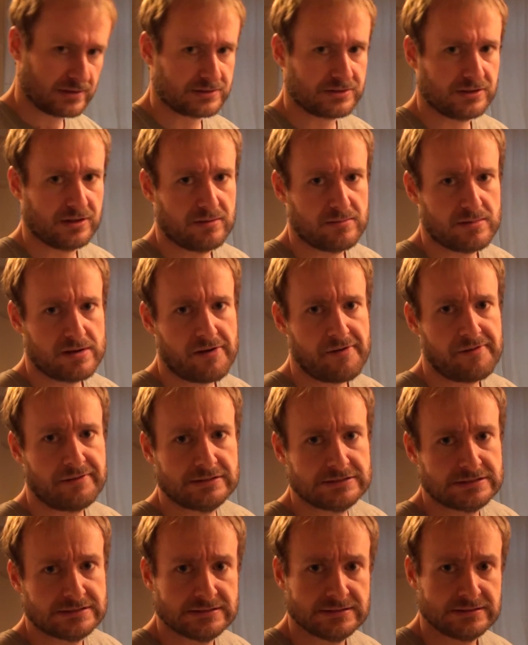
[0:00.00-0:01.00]
October,
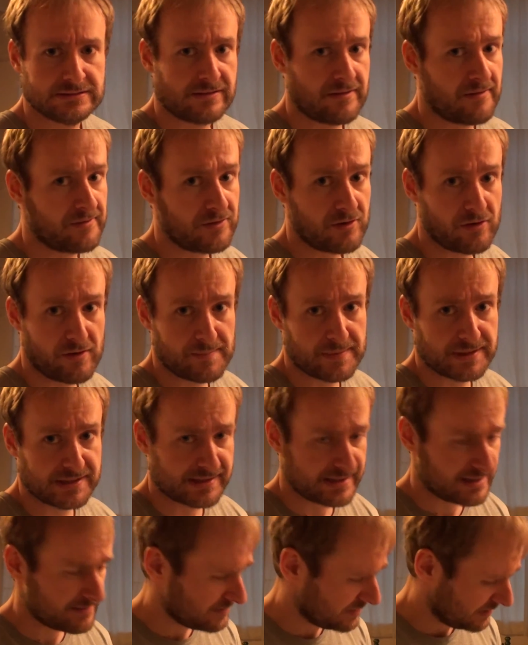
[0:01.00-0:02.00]
November,
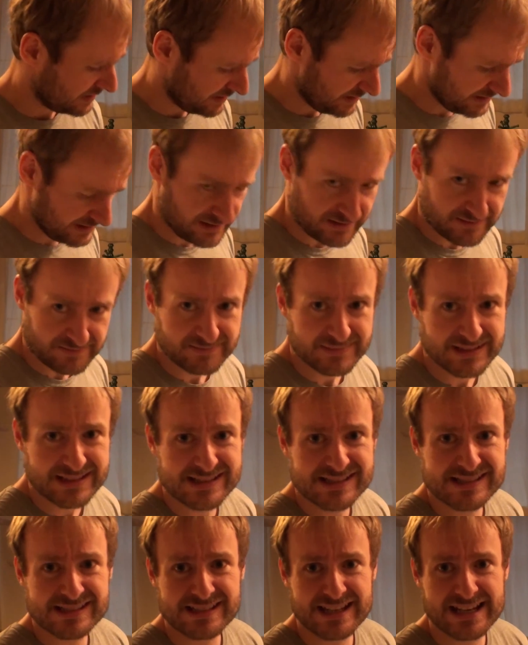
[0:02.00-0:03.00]
December. It's
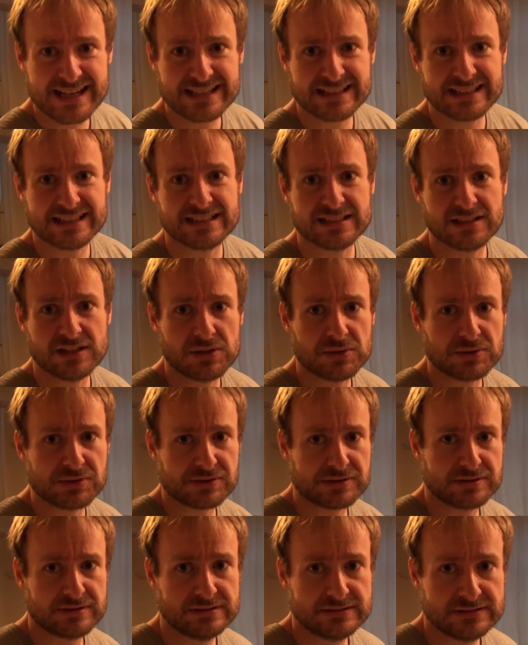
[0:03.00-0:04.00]
insanely
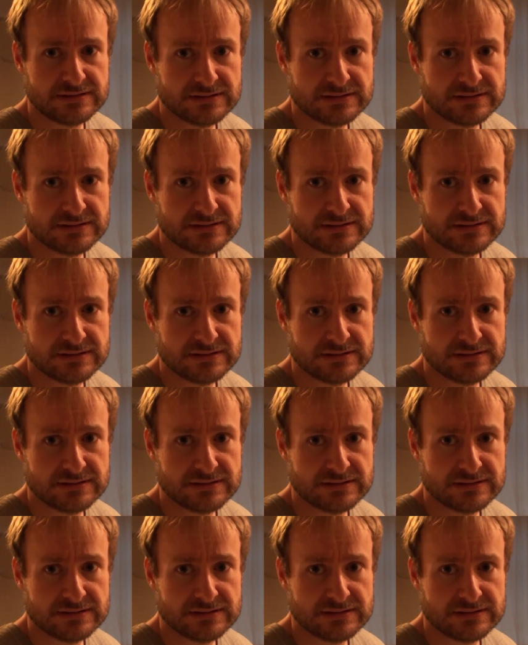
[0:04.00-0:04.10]
close.